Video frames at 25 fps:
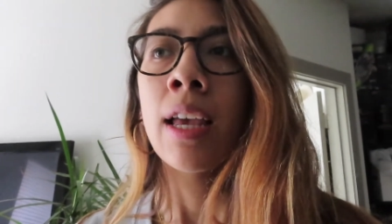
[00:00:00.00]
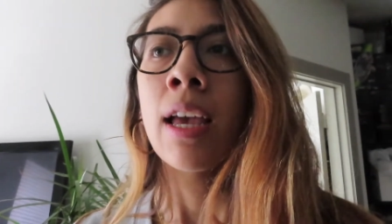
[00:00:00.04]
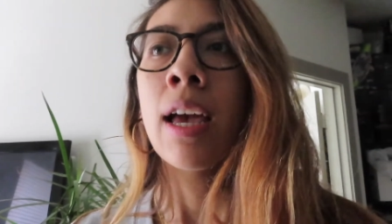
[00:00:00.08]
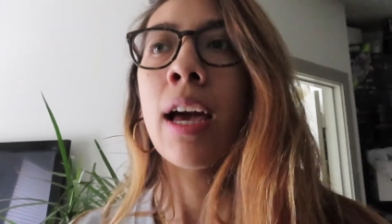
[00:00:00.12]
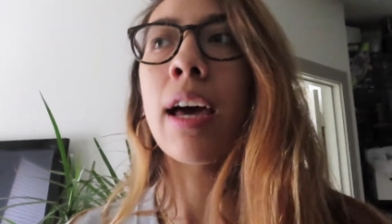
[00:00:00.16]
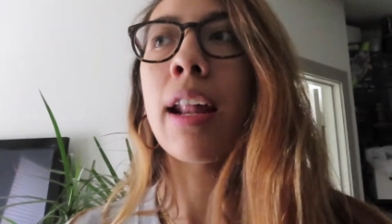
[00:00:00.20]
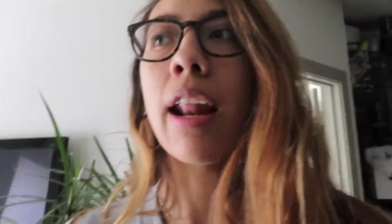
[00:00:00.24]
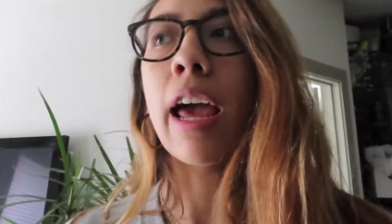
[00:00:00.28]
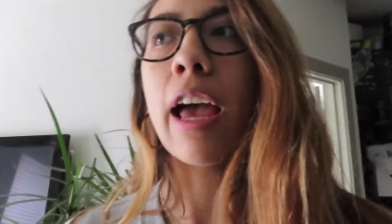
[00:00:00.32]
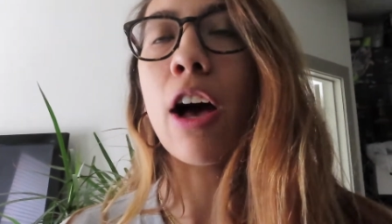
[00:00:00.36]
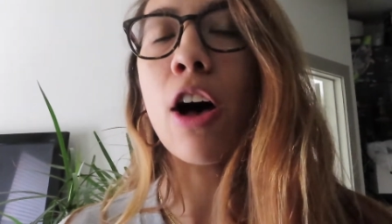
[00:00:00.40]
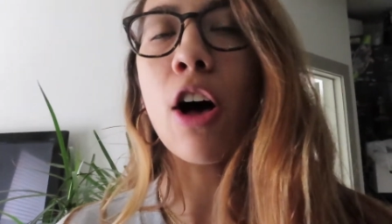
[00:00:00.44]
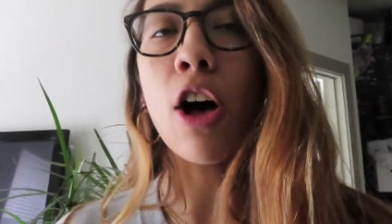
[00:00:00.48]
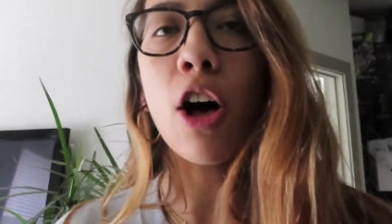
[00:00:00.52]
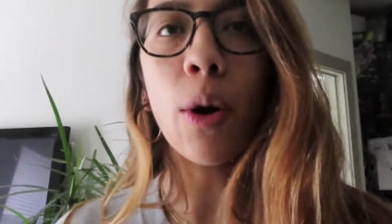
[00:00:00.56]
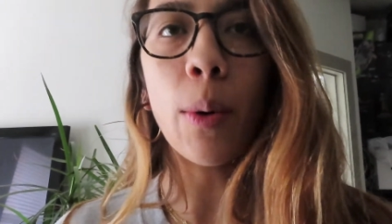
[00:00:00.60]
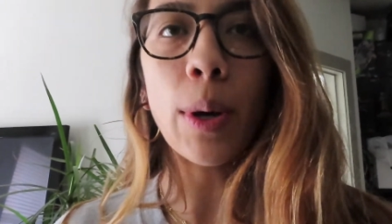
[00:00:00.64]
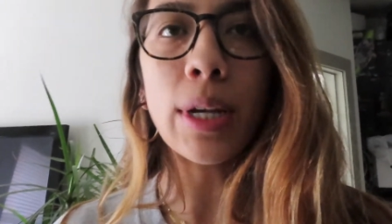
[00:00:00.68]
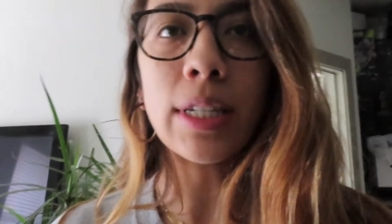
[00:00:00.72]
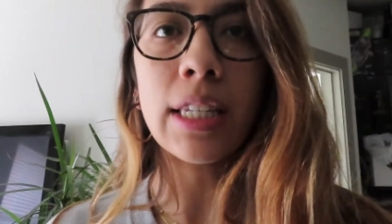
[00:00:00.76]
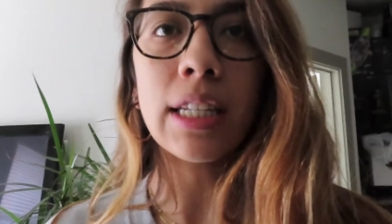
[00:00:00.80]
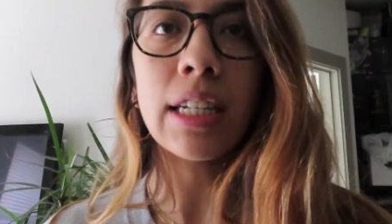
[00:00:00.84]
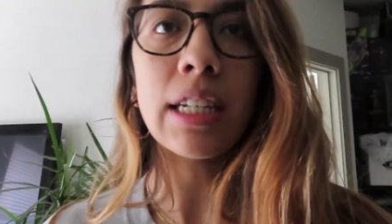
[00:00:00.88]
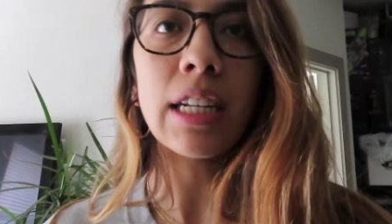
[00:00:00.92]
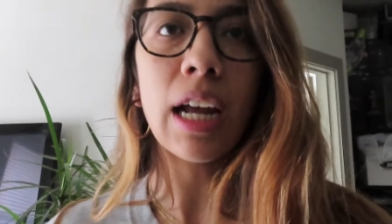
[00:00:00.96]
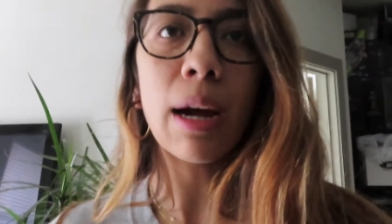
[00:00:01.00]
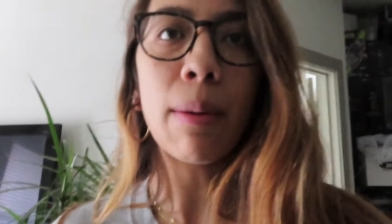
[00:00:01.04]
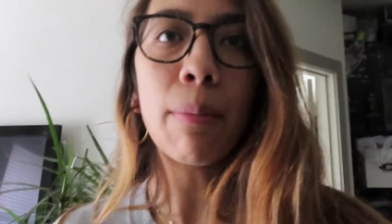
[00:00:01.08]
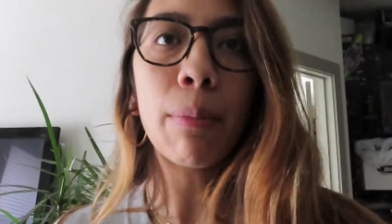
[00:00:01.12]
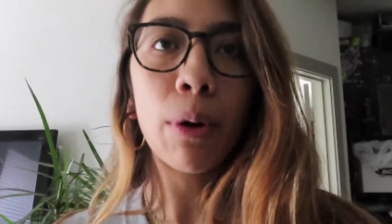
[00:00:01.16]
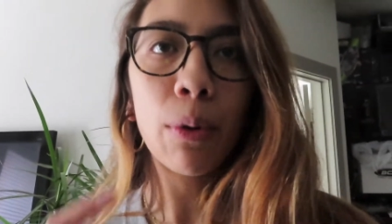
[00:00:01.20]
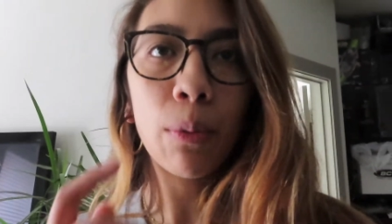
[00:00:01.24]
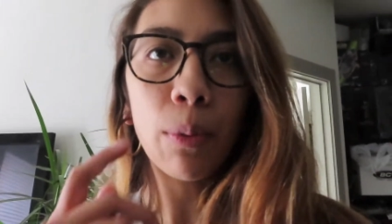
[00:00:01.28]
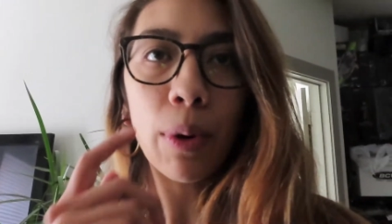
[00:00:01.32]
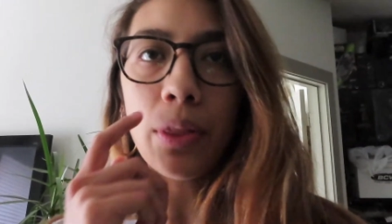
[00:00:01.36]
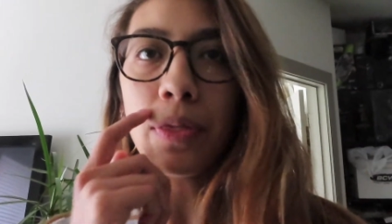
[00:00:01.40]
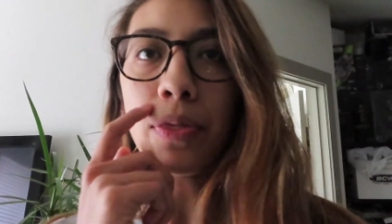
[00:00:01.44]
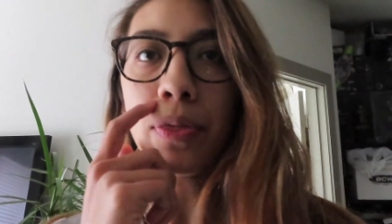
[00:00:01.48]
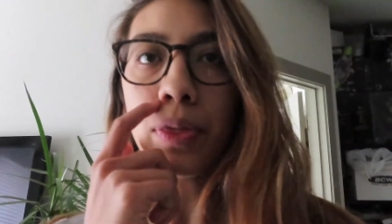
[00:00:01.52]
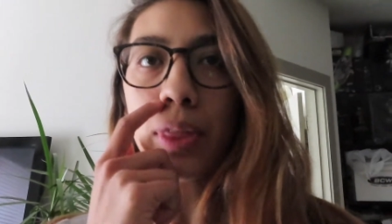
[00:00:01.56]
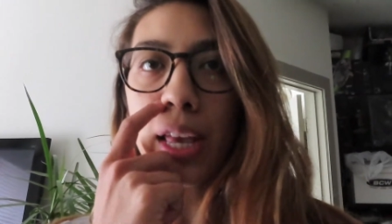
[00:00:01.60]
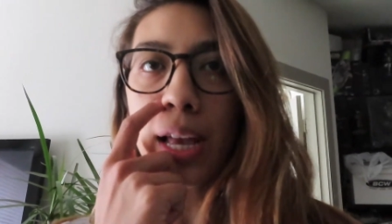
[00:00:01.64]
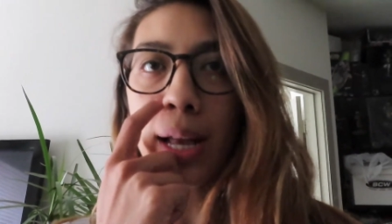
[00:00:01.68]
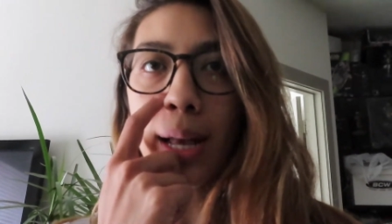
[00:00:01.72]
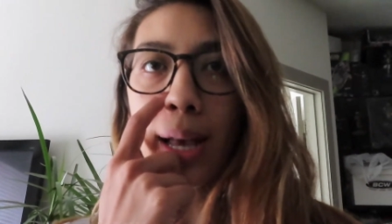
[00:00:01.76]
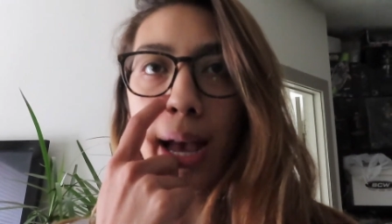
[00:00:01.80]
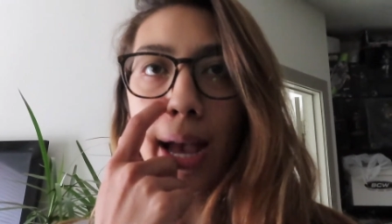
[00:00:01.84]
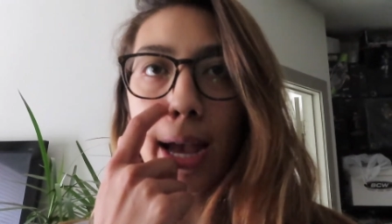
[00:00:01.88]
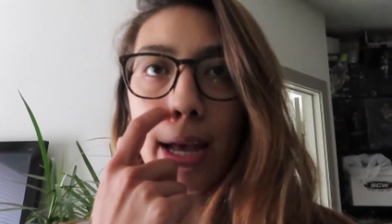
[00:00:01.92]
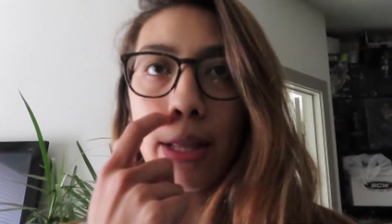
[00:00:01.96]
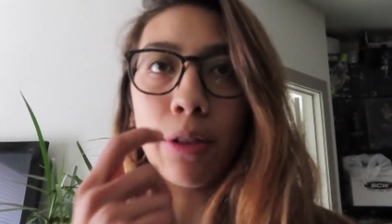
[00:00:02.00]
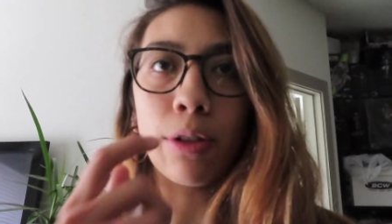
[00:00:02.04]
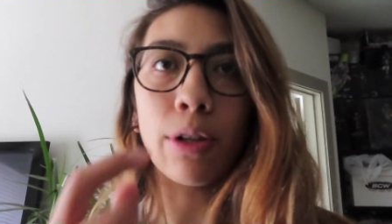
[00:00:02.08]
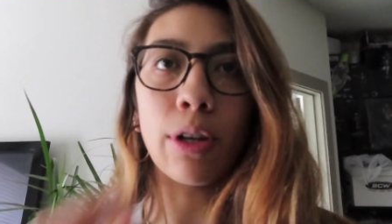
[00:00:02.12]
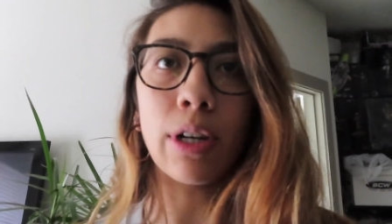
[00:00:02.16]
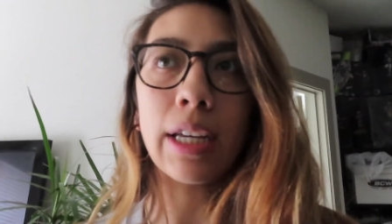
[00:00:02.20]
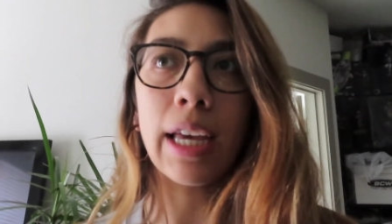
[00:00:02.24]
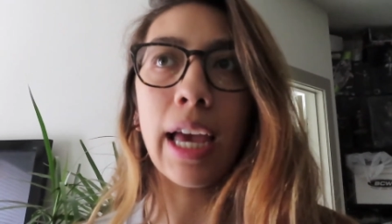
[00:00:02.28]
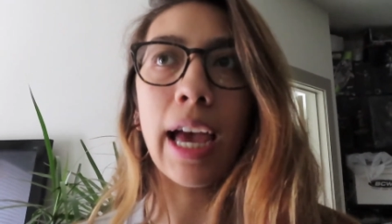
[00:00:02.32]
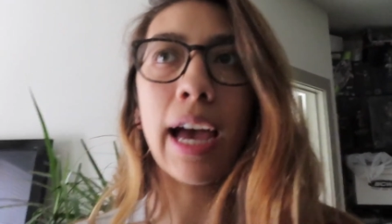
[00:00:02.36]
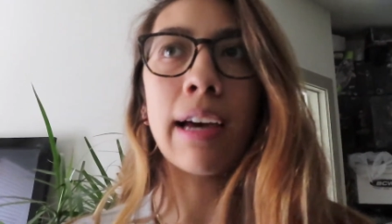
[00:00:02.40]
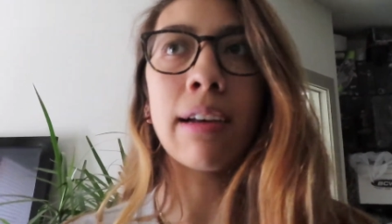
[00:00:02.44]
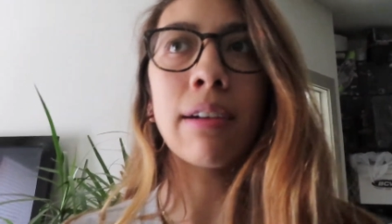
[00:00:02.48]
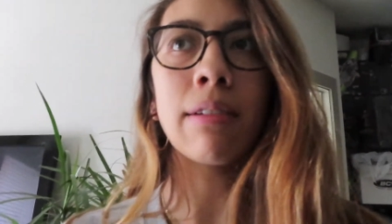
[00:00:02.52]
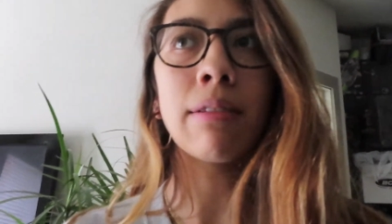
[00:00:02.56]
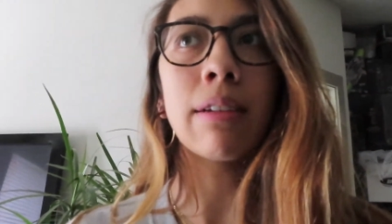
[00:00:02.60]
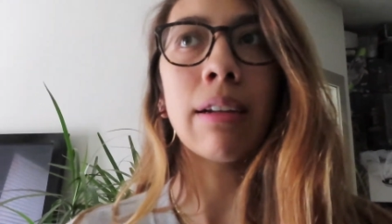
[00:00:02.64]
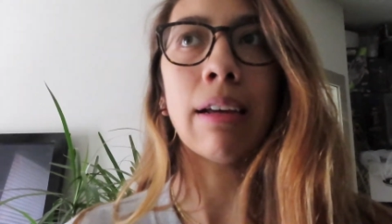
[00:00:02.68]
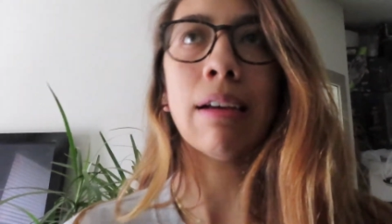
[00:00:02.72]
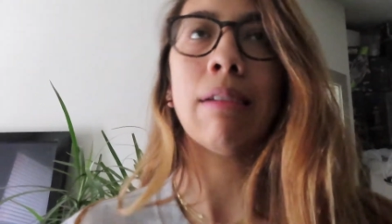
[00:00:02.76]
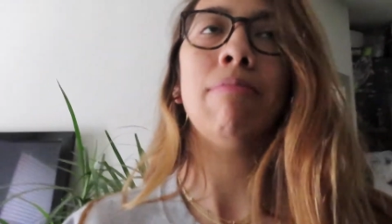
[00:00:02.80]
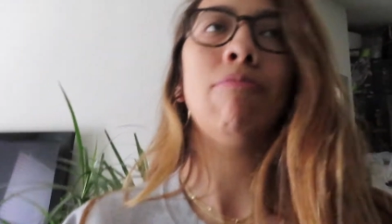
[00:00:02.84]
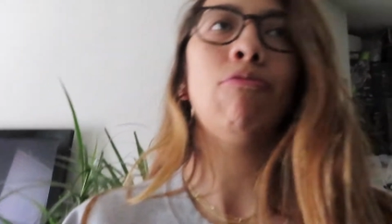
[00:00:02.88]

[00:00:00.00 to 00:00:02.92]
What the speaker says: And the number one thing I look at